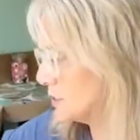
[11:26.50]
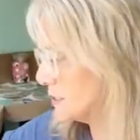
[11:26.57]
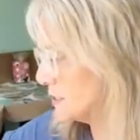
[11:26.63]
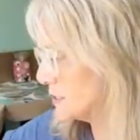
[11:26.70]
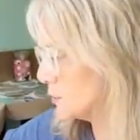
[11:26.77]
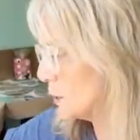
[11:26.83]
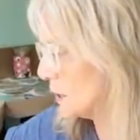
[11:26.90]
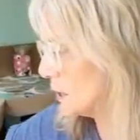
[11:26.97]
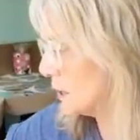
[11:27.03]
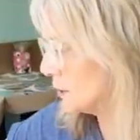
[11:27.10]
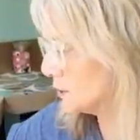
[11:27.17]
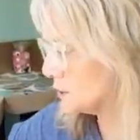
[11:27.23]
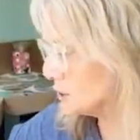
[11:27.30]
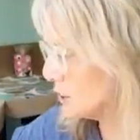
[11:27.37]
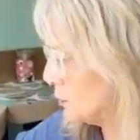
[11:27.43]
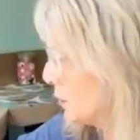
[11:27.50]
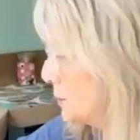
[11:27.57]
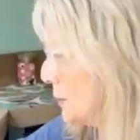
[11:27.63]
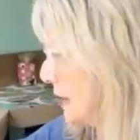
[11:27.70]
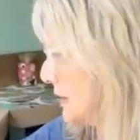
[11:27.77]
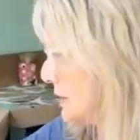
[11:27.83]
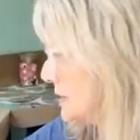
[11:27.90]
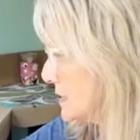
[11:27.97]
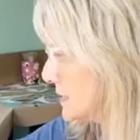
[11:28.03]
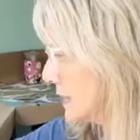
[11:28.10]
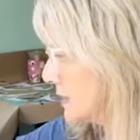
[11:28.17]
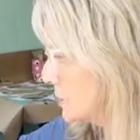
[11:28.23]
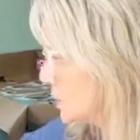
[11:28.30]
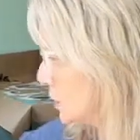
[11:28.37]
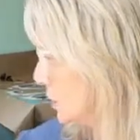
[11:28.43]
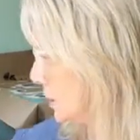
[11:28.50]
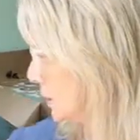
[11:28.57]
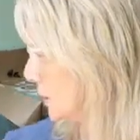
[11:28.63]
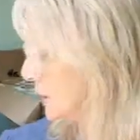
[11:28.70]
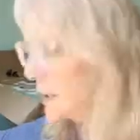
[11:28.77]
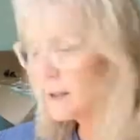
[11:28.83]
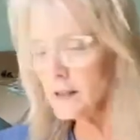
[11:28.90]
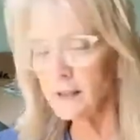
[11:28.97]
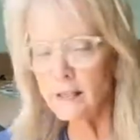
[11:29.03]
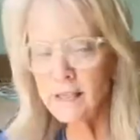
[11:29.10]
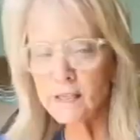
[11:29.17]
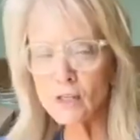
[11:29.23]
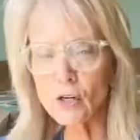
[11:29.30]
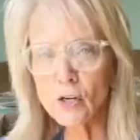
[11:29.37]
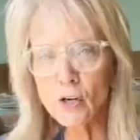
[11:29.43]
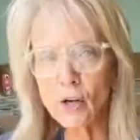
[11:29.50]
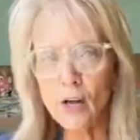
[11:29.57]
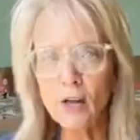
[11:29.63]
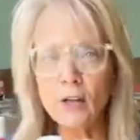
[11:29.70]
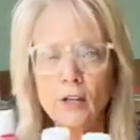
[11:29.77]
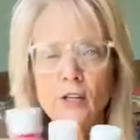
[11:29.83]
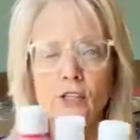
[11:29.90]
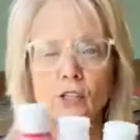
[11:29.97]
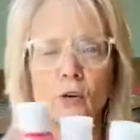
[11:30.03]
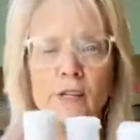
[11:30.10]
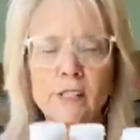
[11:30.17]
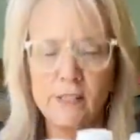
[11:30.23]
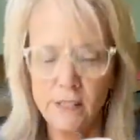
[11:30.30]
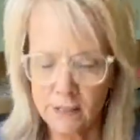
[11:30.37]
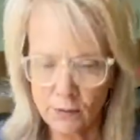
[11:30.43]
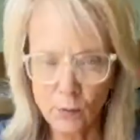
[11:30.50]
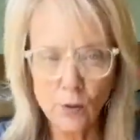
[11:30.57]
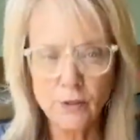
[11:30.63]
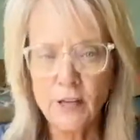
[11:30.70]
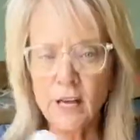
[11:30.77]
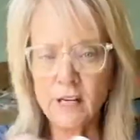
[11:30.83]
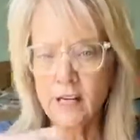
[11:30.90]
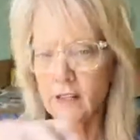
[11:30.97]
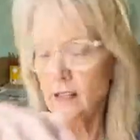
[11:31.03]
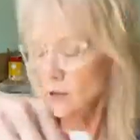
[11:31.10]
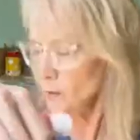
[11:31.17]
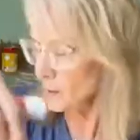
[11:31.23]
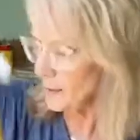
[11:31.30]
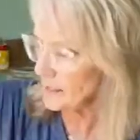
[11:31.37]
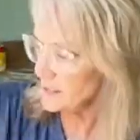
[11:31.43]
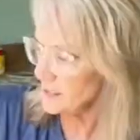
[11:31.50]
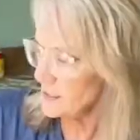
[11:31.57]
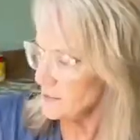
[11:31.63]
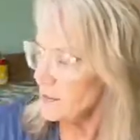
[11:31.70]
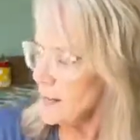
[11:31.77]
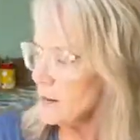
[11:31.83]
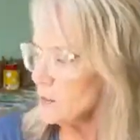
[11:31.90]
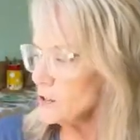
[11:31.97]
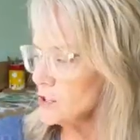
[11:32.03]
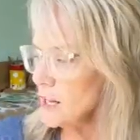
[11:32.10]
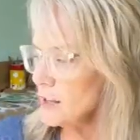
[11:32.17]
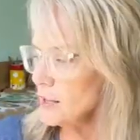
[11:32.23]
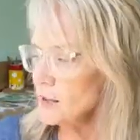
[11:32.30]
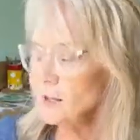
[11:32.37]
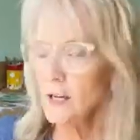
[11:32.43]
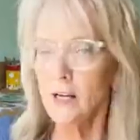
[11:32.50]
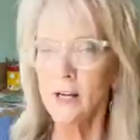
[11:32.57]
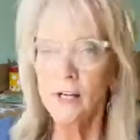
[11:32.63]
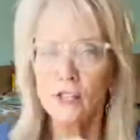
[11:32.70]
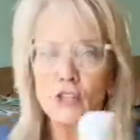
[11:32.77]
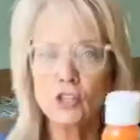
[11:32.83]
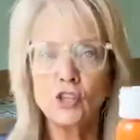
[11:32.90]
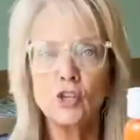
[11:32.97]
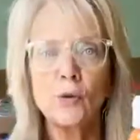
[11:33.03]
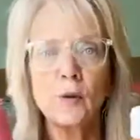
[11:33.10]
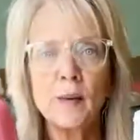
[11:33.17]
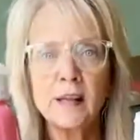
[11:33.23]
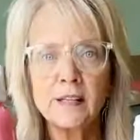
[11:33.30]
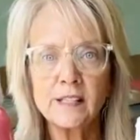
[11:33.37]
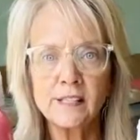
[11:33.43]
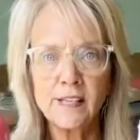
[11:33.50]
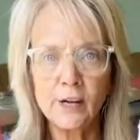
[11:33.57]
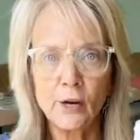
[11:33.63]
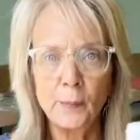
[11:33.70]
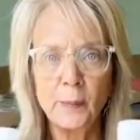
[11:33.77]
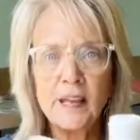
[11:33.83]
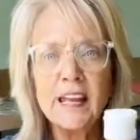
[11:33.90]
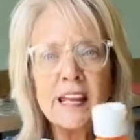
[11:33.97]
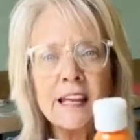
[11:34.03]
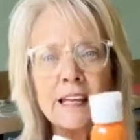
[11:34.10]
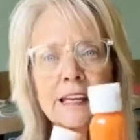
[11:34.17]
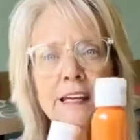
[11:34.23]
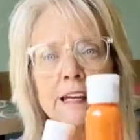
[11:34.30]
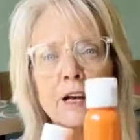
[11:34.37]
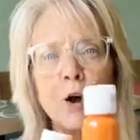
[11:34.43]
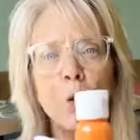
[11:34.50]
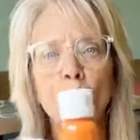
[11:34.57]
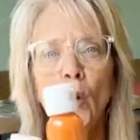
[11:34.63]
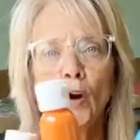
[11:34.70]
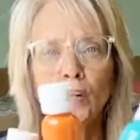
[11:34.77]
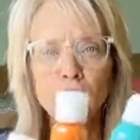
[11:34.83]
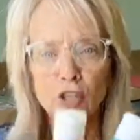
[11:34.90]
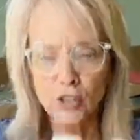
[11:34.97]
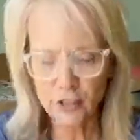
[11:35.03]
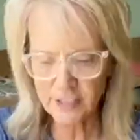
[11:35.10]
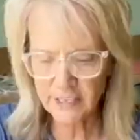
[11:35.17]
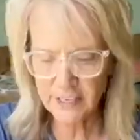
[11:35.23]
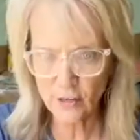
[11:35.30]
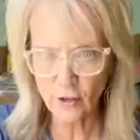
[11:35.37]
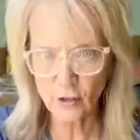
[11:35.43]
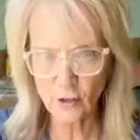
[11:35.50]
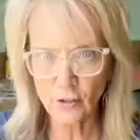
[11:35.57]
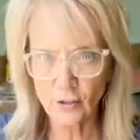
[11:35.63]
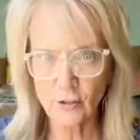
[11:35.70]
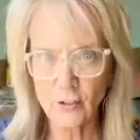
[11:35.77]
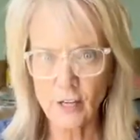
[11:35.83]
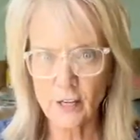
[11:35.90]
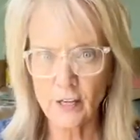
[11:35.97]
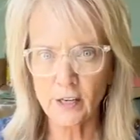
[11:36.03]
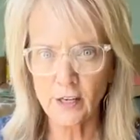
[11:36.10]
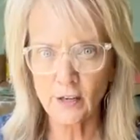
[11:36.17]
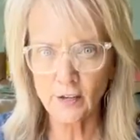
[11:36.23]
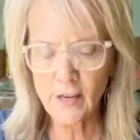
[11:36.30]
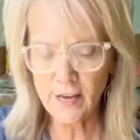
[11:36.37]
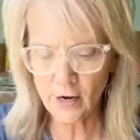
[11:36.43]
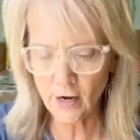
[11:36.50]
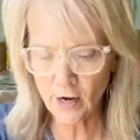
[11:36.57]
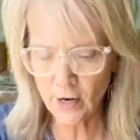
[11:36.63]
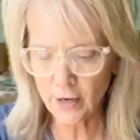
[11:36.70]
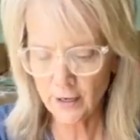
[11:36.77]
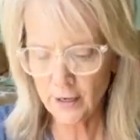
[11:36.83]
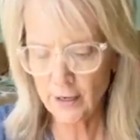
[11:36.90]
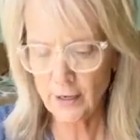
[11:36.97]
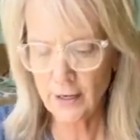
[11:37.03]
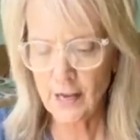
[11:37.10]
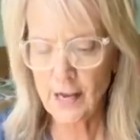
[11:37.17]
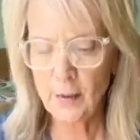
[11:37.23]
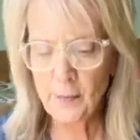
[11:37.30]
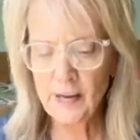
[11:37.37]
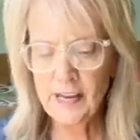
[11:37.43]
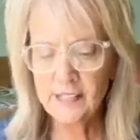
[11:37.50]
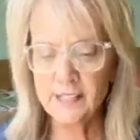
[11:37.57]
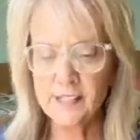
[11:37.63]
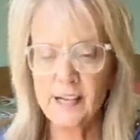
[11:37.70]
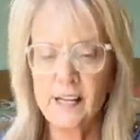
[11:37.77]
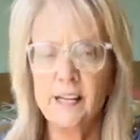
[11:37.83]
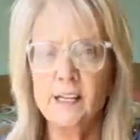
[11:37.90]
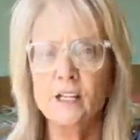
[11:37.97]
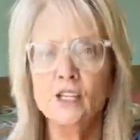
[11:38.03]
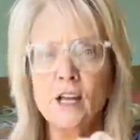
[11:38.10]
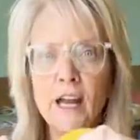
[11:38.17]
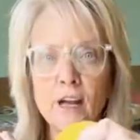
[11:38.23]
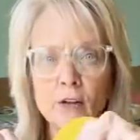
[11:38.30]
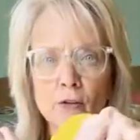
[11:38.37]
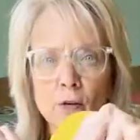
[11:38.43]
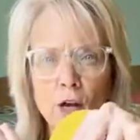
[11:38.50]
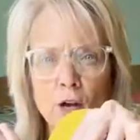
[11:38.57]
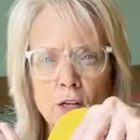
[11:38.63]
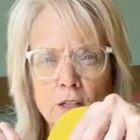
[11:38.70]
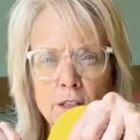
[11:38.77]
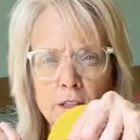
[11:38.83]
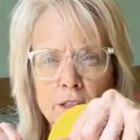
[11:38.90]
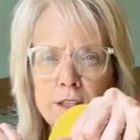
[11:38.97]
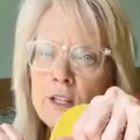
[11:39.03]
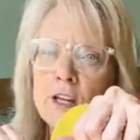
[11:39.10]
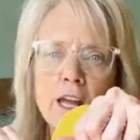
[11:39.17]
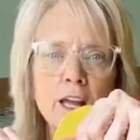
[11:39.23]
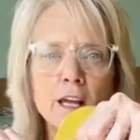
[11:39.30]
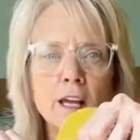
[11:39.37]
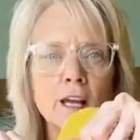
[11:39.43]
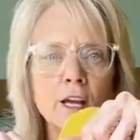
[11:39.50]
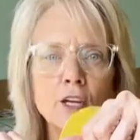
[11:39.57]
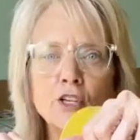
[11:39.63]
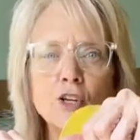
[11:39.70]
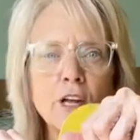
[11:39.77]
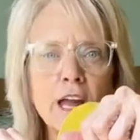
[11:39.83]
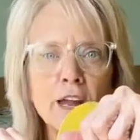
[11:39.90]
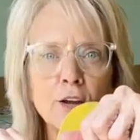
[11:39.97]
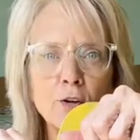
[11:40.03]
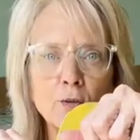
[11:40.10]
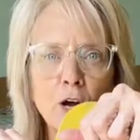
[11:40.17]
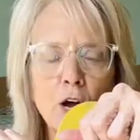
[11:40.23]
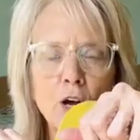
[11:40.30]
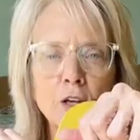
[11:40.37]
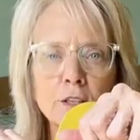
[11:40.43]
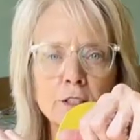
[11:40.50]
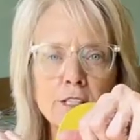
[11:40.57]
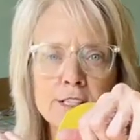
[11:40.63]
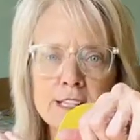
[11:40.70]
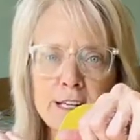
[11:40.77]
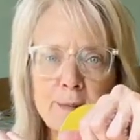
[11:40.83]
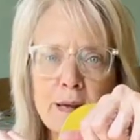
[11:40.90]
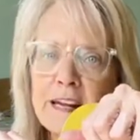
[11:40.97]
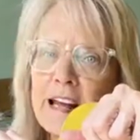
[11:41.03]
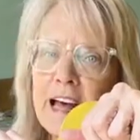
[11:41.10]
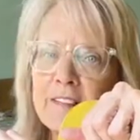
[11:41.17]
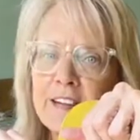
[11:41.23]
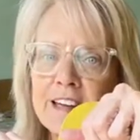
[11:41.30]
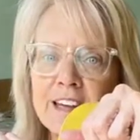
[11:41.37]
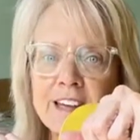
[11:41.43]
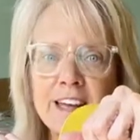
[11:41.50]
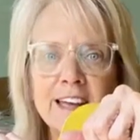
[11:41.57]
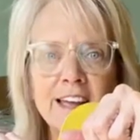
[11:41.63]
choices. What color should we make the center? These are your color choices. Well, not yellow, because the flower's yellow. So should we make the center pink, orange, or teal? Look, here they are up against it. You can't go wrong. You can't go wrong. Does anybody have